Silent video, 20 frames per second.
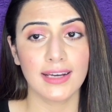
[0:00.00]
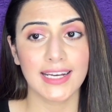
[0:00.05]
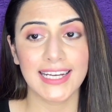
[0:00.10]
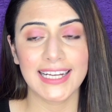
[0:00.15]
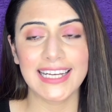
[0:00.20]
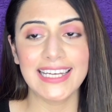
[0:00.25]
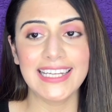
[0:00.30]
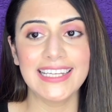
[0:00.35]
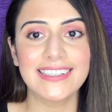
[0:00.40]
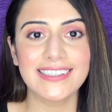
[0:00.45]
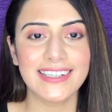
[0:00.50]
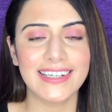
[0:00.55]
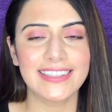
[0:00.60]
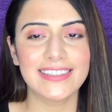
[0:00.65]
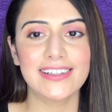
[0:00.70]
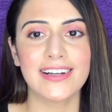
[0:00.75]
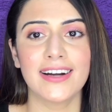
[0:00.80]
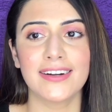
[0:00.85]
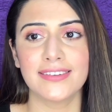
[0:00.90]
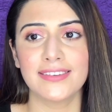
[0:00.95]
Clear
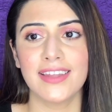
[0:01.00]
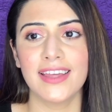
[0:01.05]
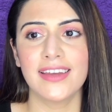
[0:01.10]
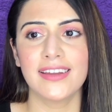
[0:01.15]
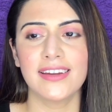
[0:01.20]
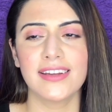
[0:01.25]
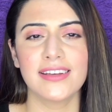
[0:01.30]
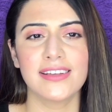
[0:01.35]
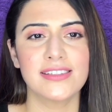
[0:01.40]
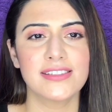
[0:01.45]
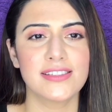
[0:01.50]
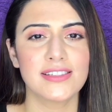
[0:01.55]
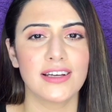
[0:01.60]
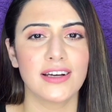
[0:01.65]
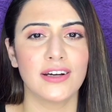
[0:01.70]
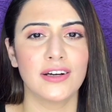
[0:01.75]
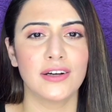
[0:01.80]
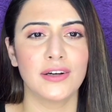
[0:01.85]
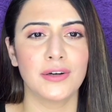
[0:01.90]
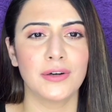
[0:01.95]
and cut. It's
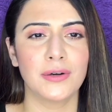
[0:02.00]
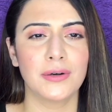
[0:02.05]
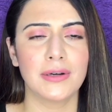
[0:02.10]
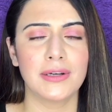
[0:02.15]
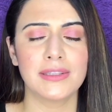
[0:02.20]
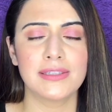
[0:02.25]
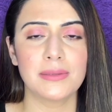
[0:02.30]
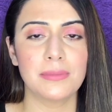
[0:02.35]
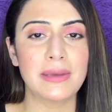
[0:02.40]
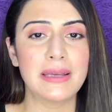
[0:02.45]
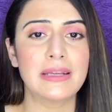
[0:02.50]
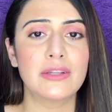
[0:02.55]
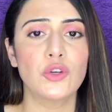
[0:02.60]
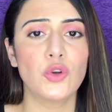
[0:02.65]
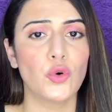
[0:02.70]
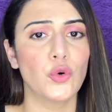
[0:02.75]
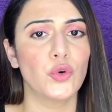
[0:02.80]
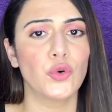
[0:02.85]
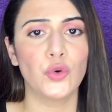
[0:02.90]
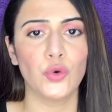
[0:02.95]
a big
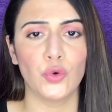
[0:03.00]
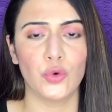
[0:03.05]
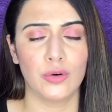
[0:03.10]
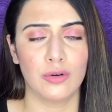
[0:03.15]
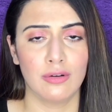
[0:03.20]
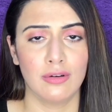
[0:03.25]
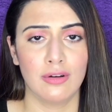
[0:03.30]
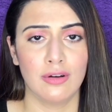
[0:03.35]
no-no.